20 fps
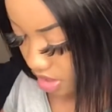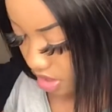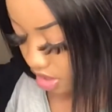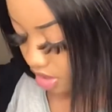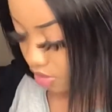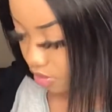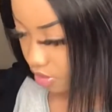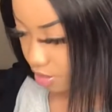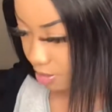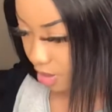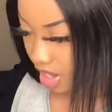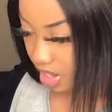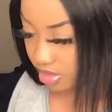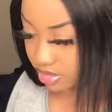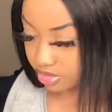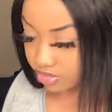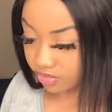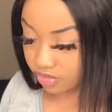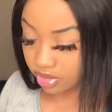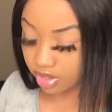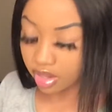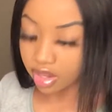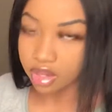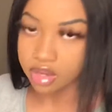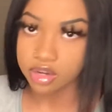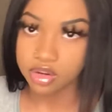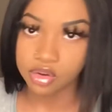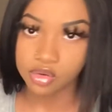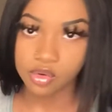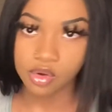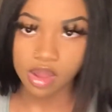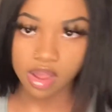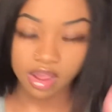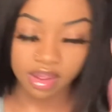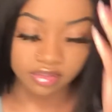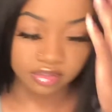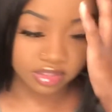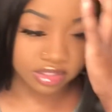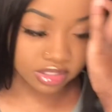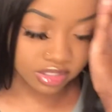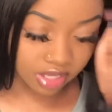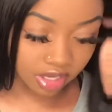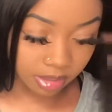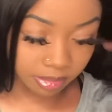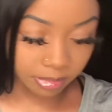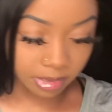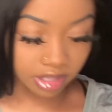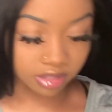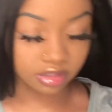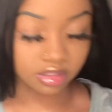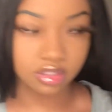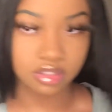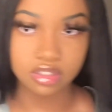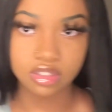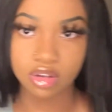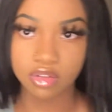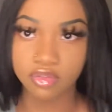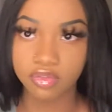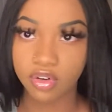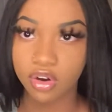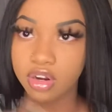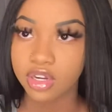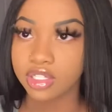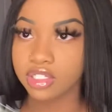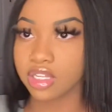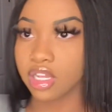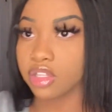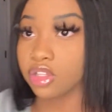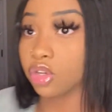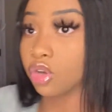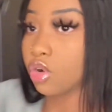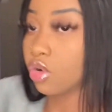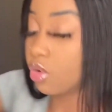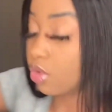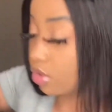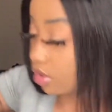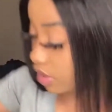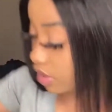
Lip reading: one positive thing I do have to say about this so far is that the cord